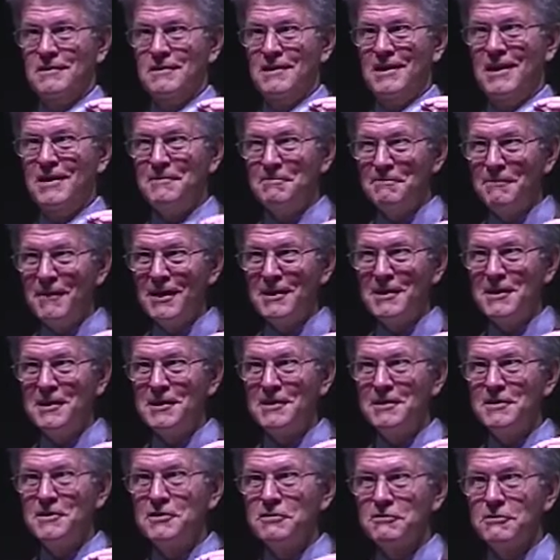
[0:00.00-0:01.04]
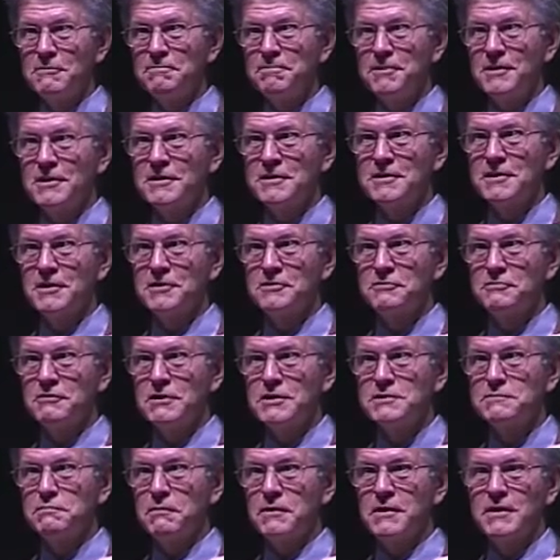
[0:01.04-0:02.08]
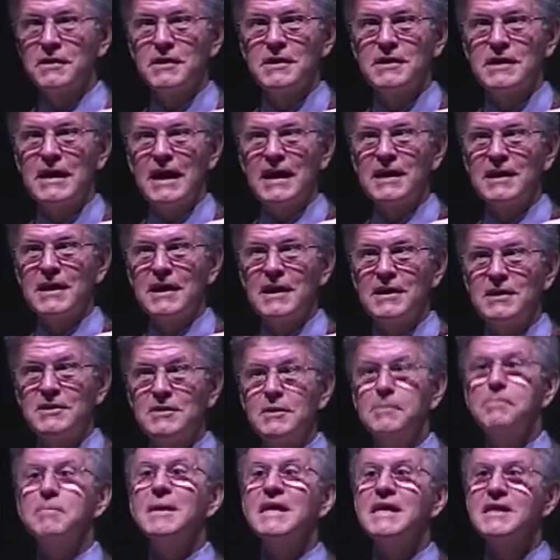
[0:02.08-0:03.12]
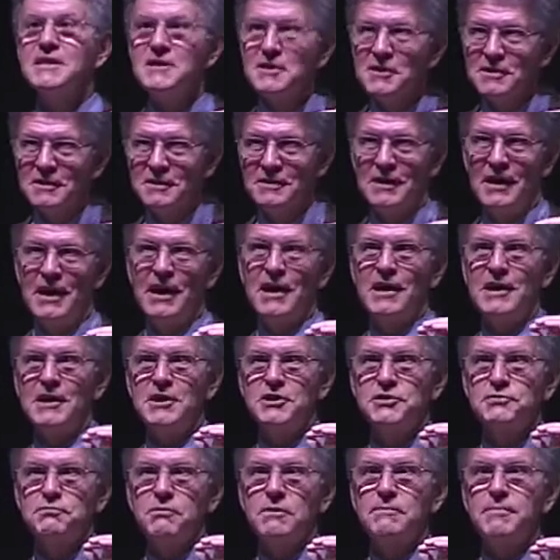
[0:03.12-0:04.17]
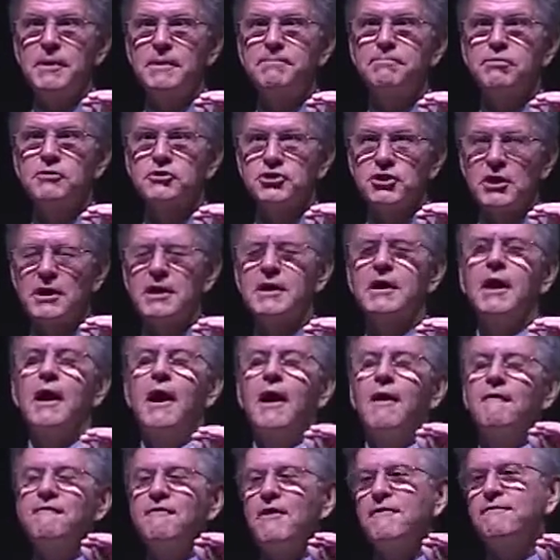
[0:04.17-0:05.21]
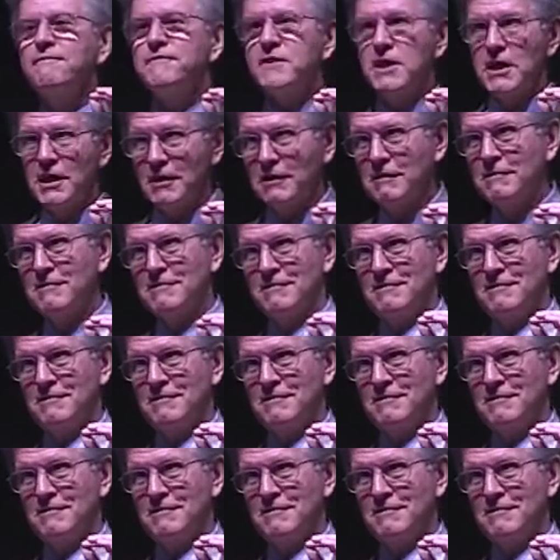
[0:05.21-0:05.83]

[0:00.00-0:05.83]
In many European countries within a decade, the median age will be pushing 50.